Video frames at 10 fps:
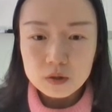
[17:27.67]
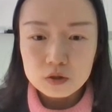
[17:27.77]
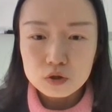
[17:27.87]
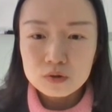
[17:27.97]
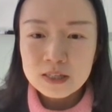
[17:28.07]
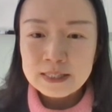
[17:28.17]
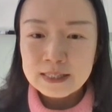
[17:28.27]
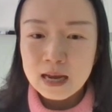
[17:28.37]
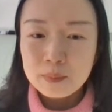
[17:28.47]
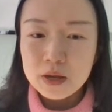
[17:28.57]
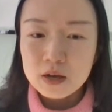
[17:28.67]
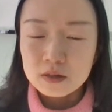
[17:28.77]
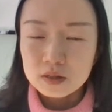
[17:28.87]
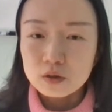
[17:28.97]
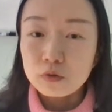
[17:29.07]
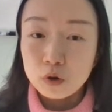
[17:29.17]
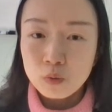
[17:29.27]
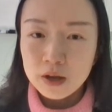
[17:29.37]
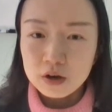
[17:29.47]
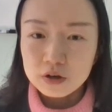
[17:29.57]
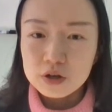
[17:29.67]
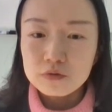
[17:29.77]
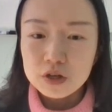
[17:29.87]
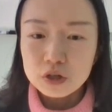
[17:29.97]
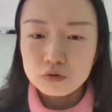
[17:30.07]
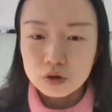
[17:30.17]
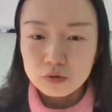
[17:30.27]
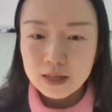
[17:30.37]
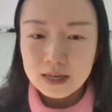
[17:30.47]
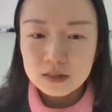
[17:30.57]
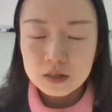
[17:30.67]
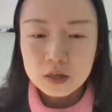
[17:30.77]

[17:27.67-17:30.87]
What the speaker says: So this step is required. You need to know that.